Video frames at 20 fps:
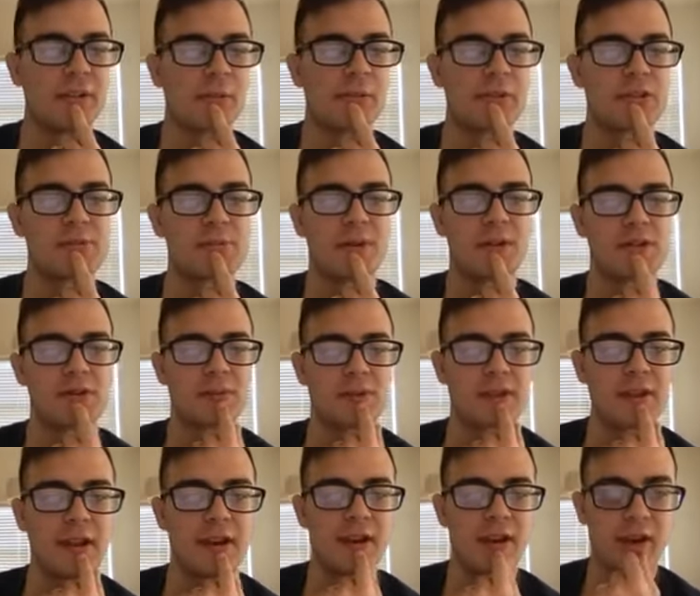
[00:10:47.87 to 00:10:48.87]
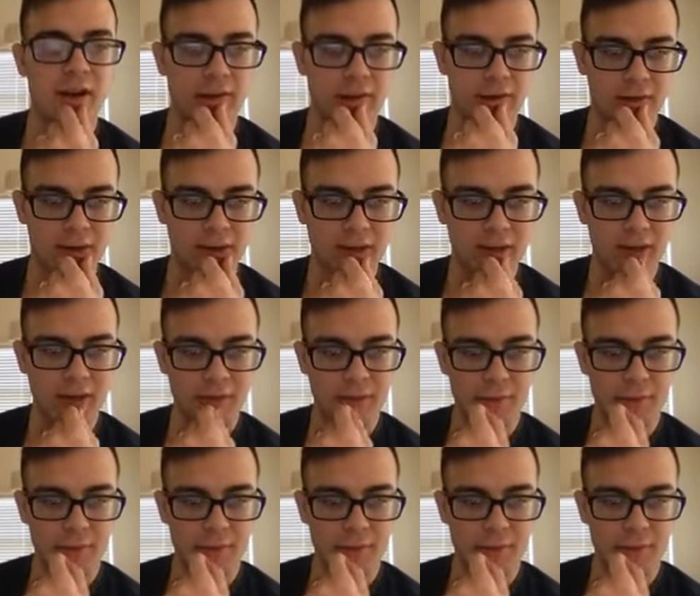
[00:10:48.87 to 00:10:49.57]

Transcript: responds with error.